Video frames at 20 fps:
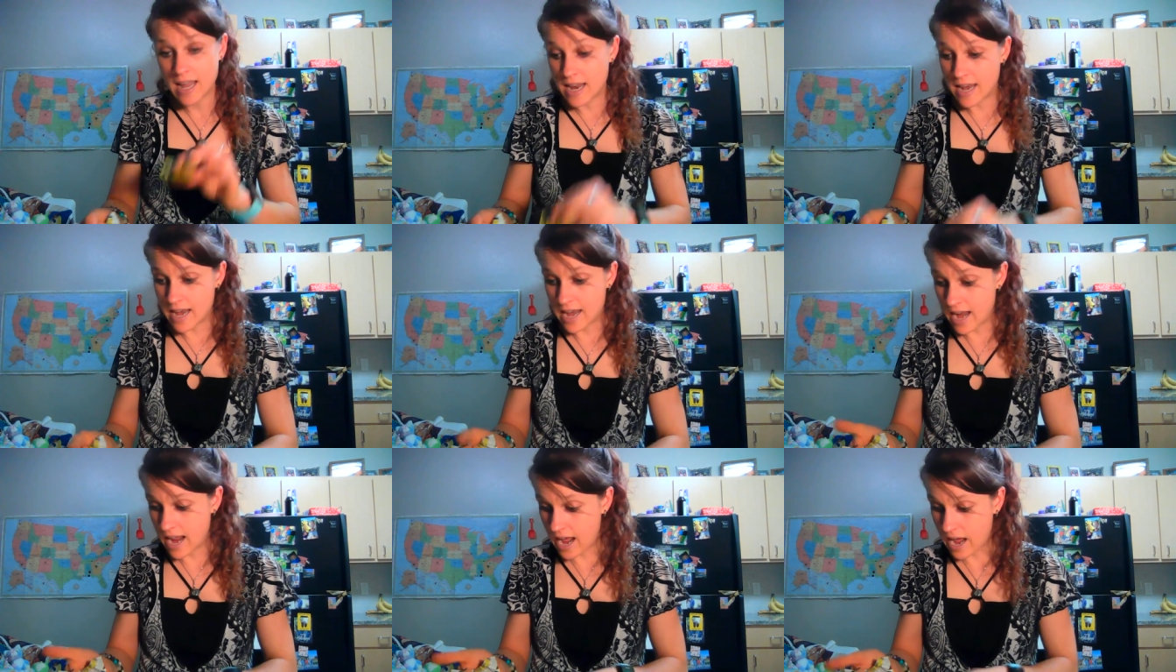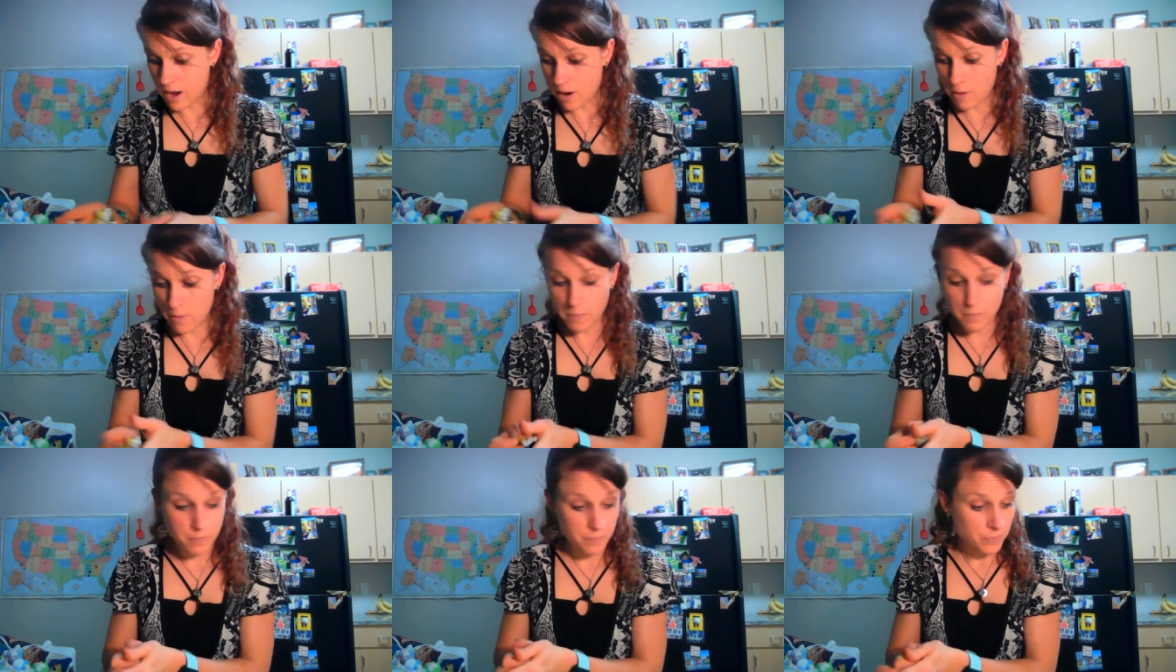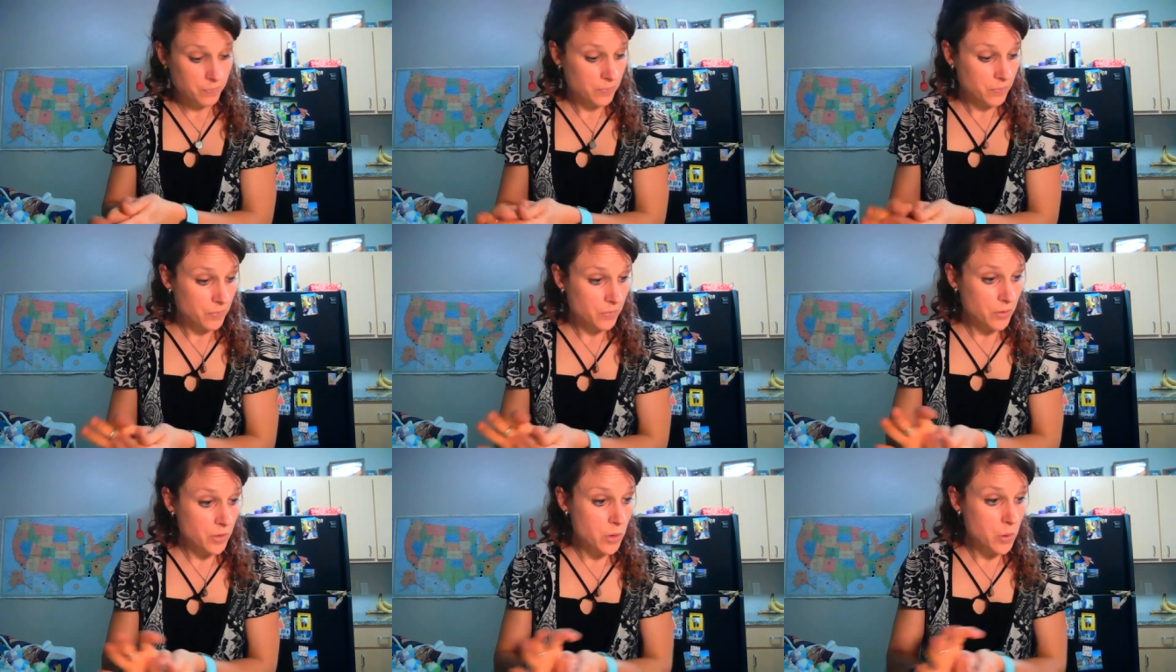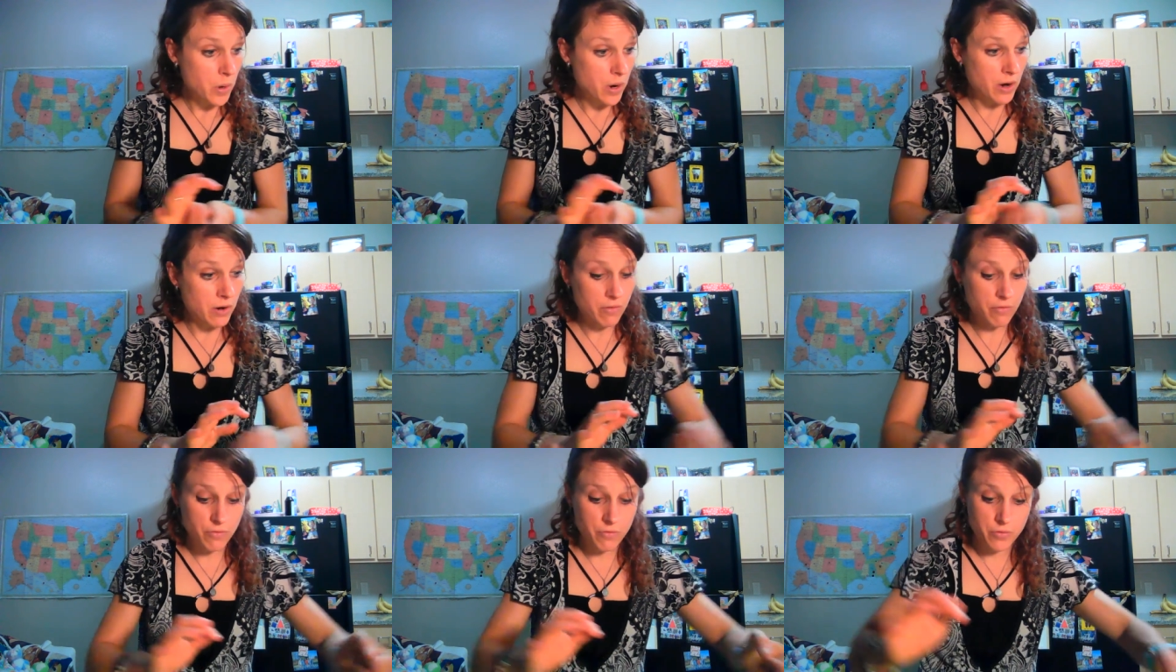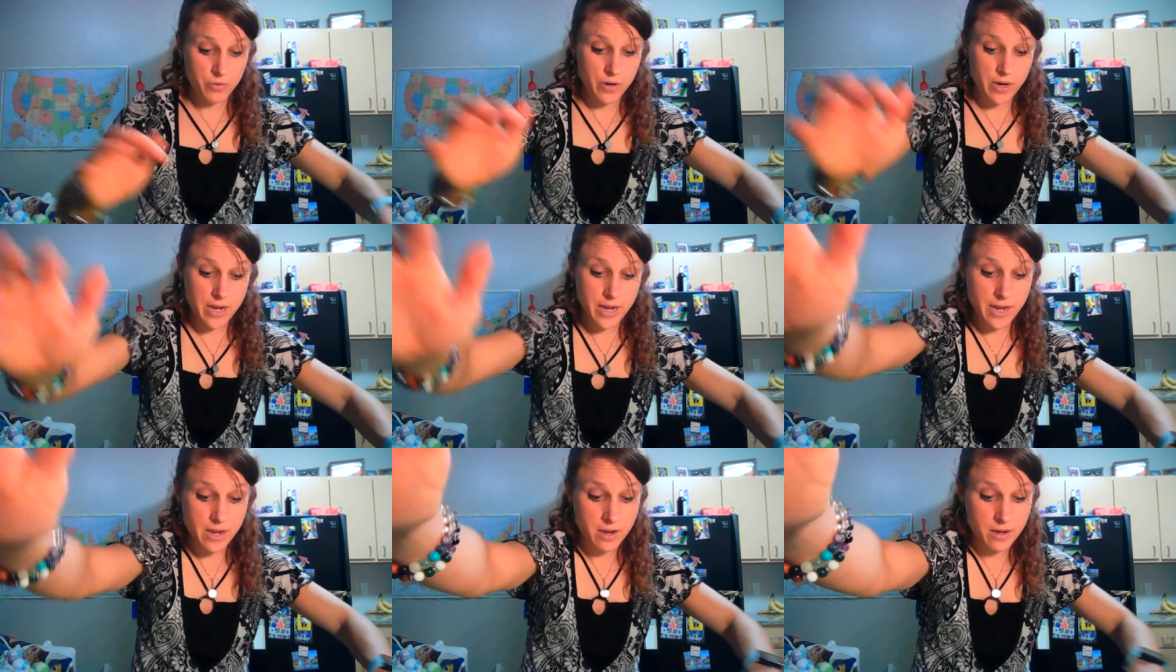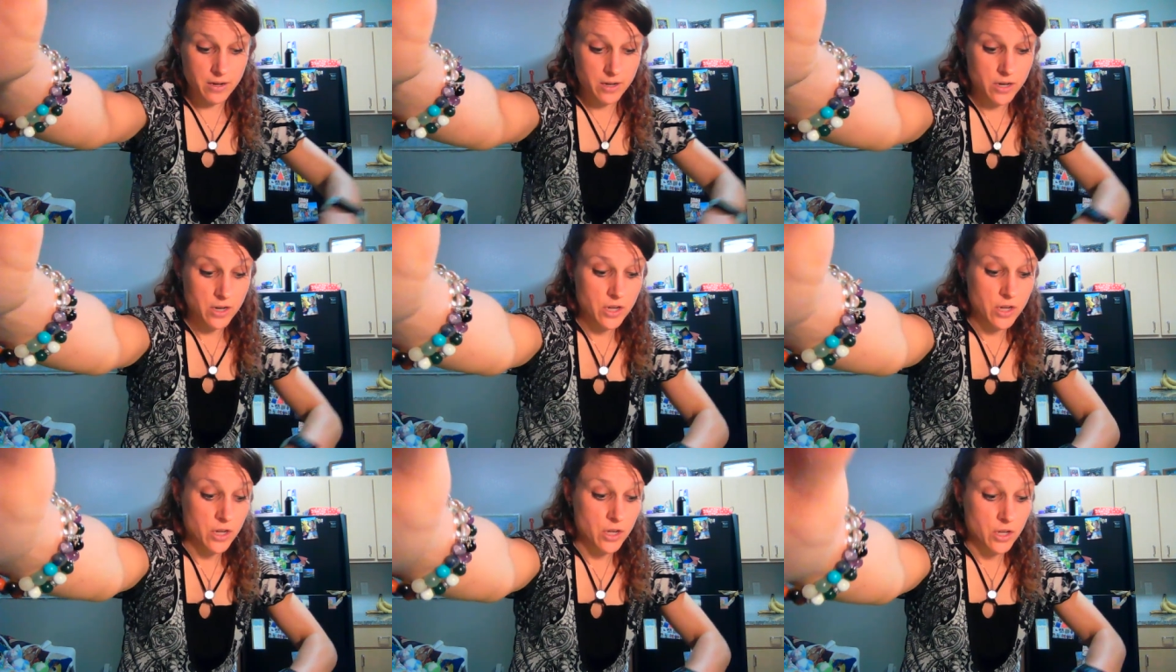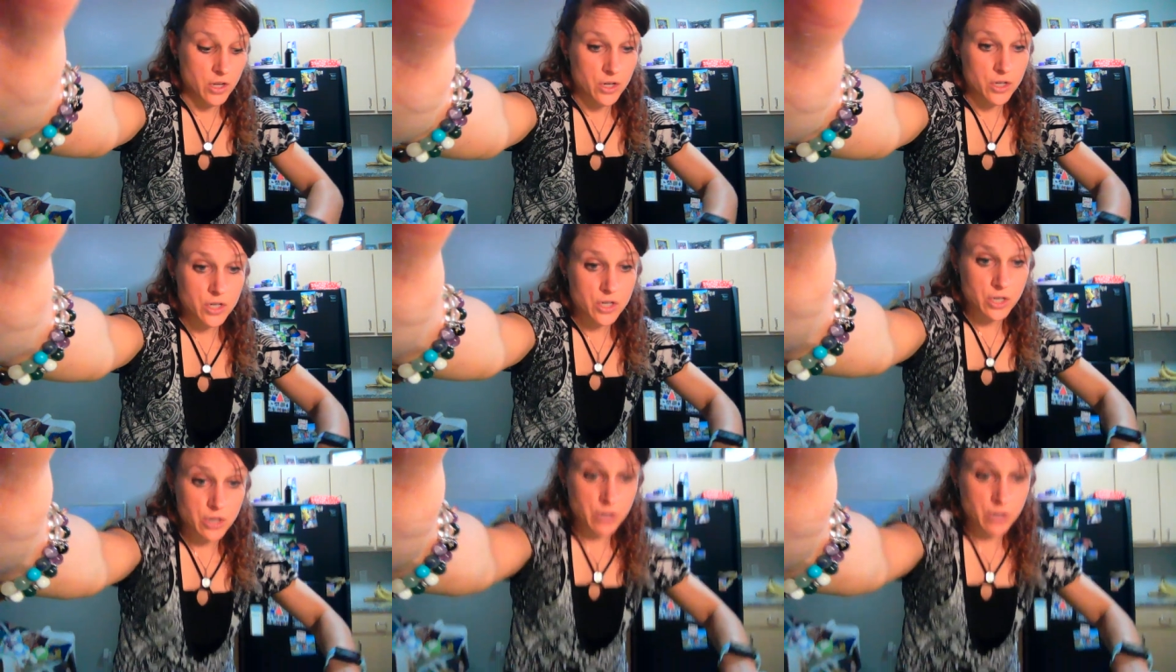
now you are free to